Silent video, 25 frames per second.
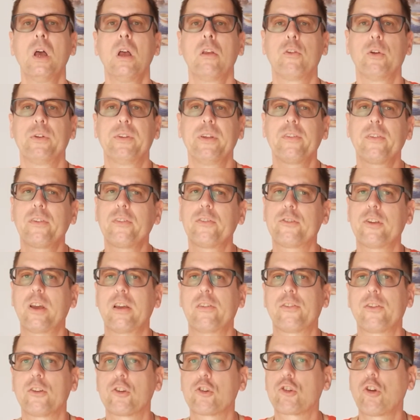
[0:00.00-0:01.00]
So this is
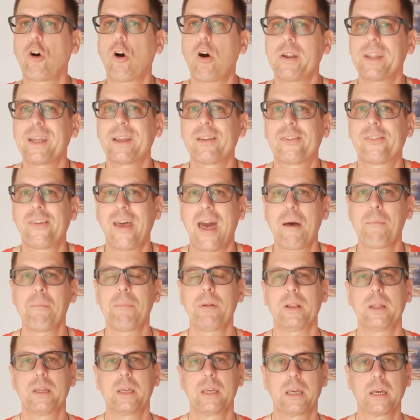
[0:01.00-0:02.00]
just a short
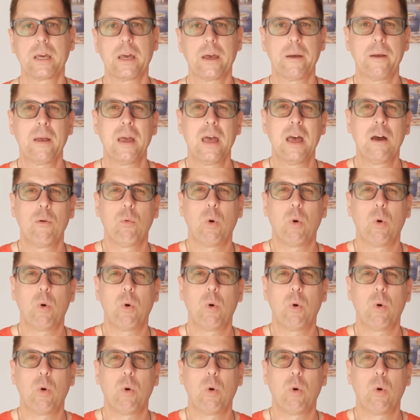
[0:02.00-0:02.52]
example here.